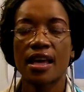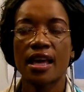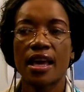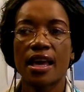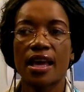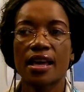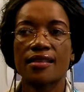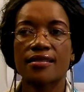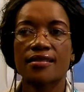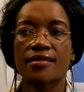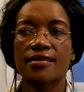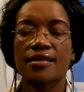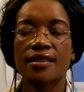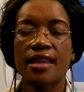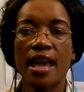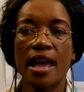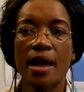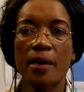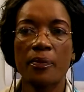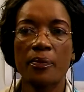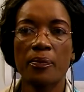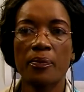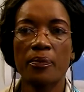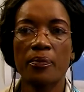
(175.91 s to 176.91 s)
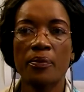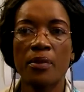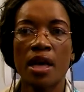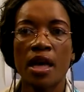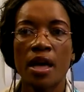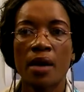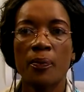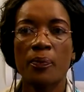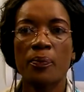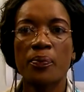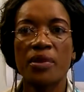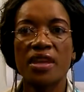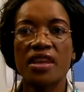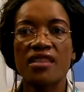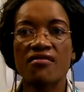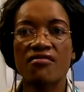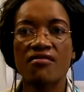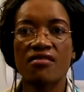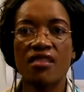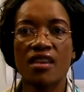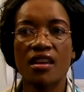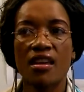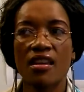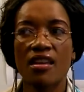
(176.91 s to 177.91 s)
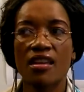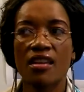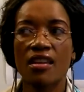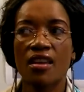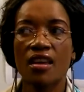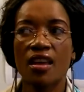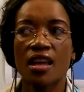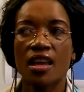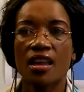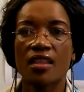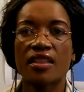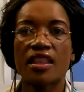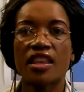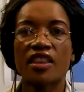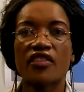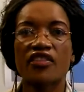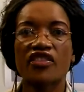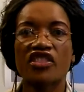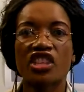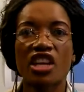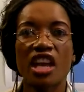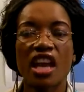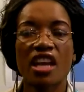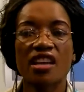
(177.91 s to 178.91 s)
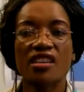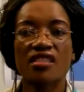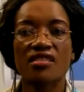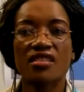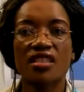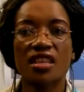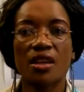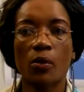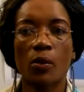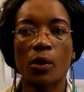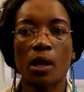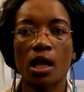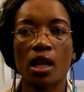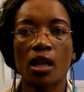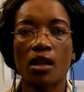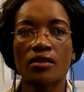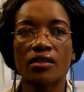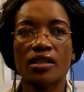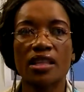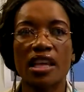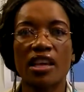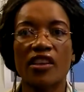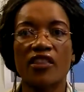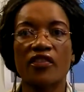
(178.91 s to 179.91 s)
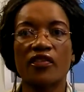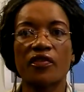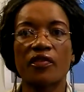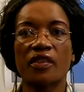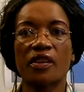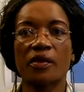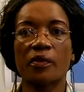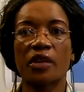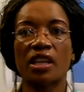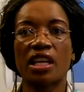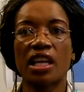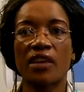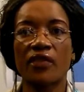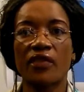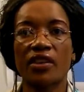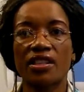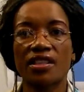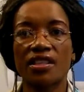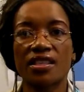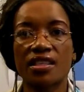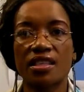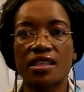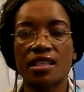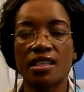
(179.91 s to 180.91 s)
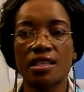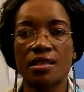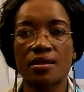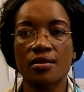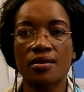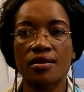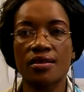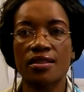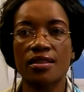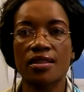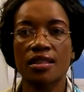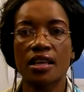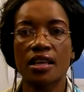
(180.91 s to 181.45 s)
as them being there, they've changed the world, they've gave us skills.